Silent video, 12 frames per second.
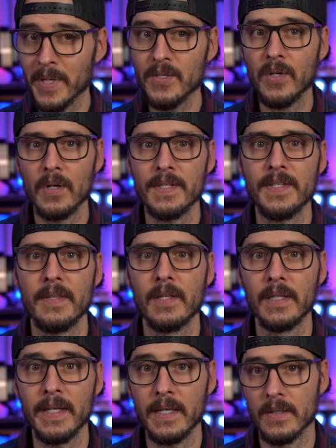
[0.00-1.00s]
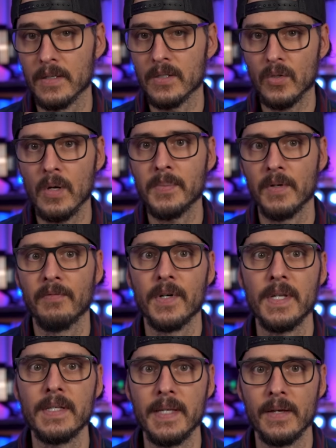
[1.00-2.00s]
be sure to see the link in the description for
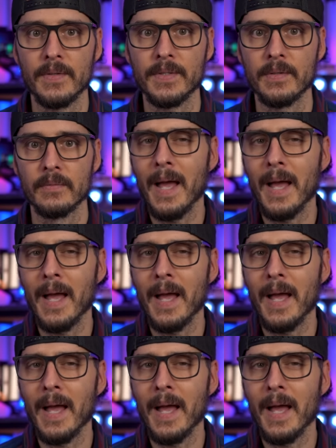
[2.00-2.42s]
details.